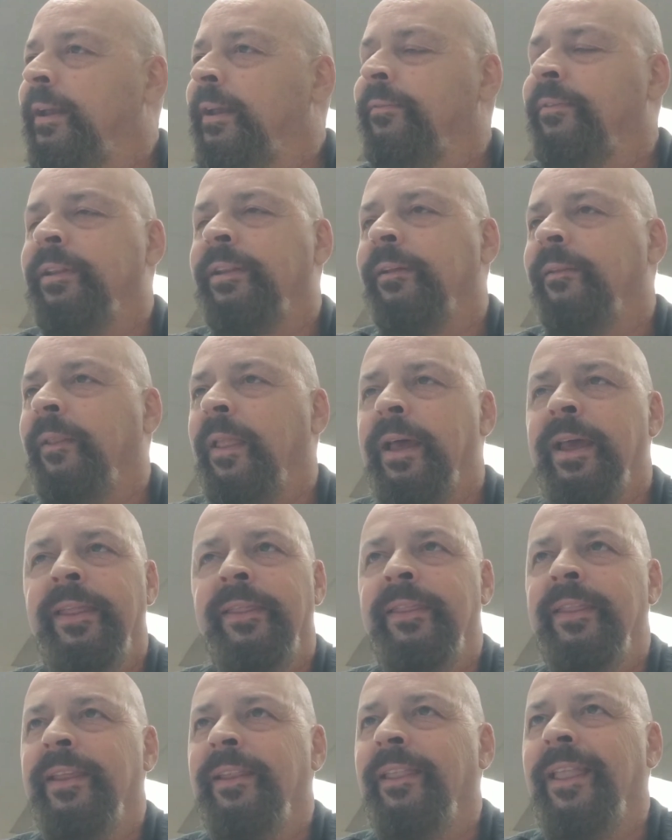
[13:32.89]
Even
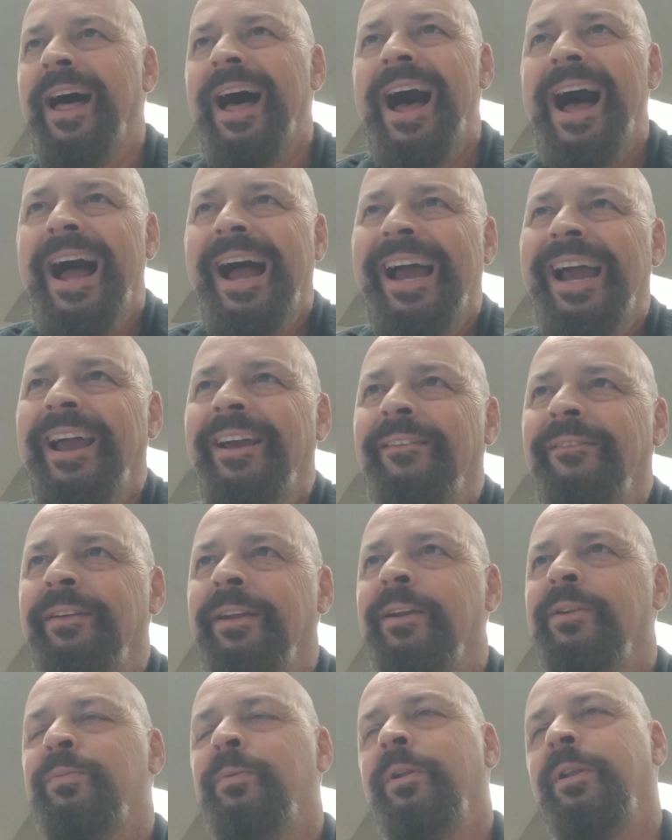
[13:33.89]
in the live, you
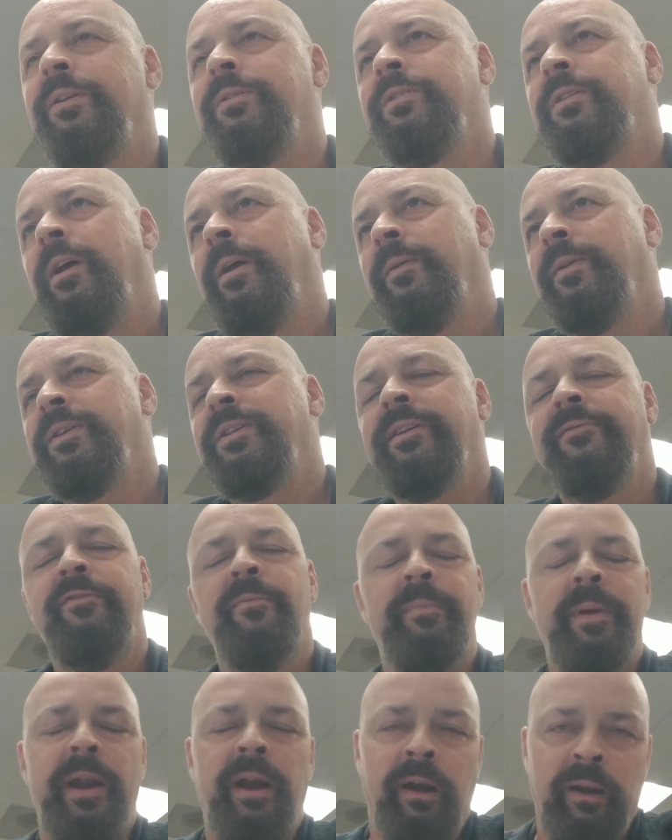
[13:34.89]
know, it's one of those songs that's even
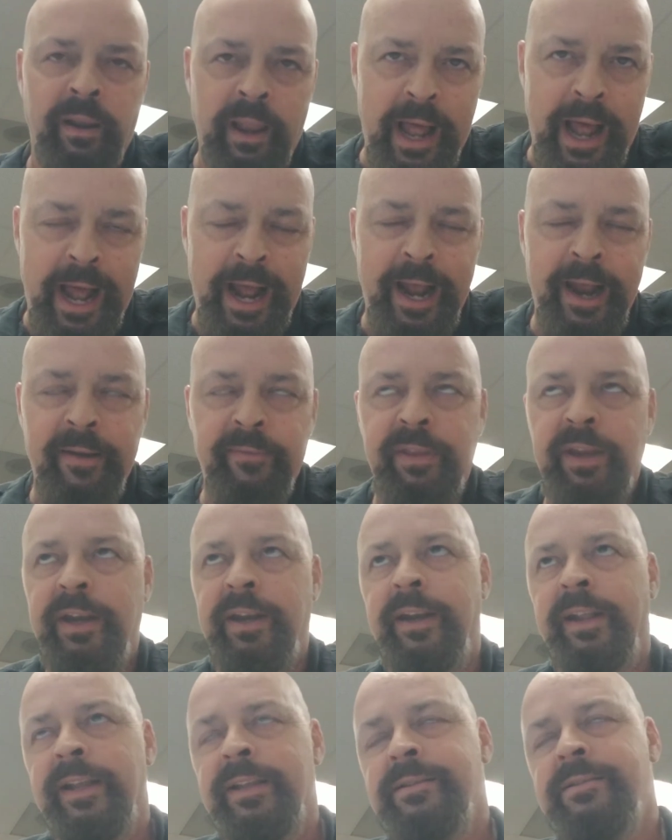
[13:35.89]
better live than
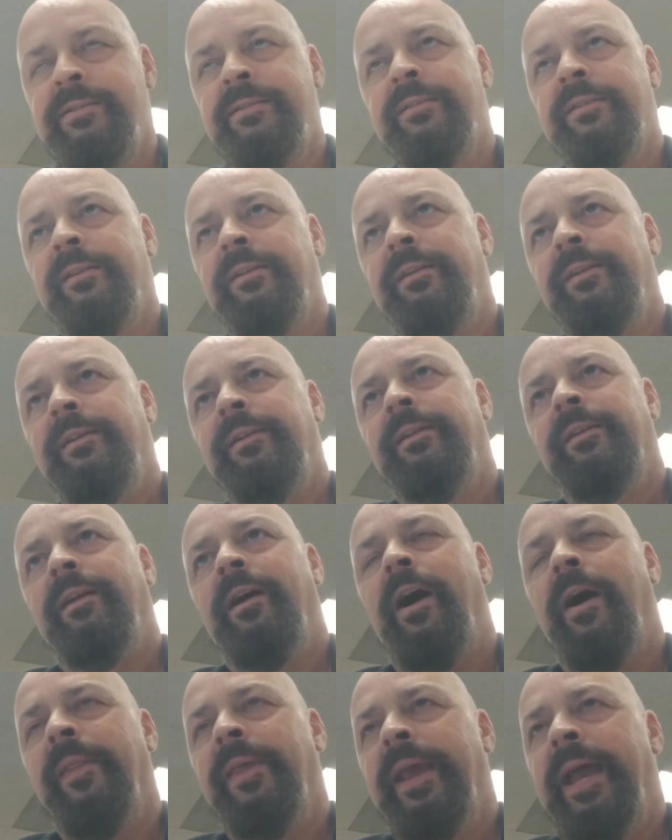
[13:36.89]
it is
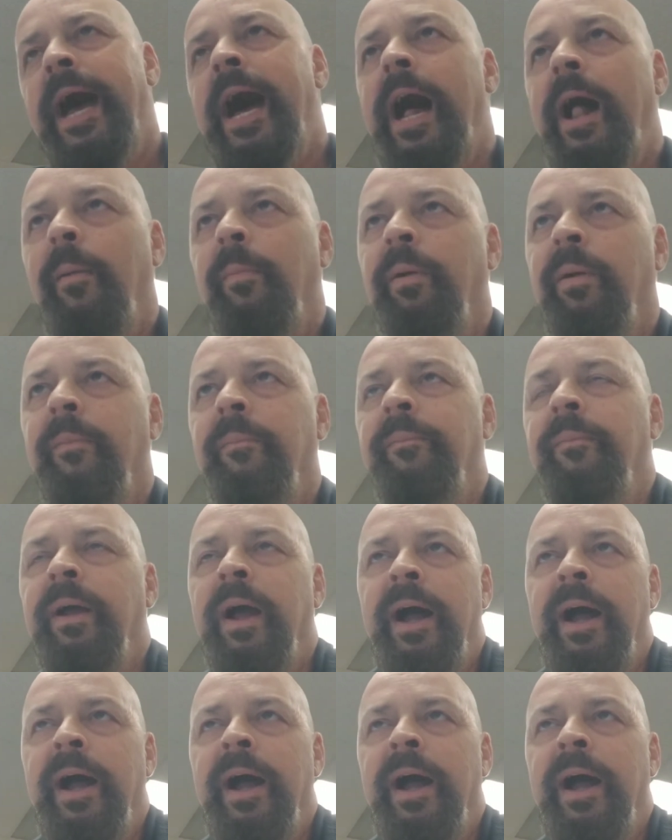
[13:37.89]
on the album.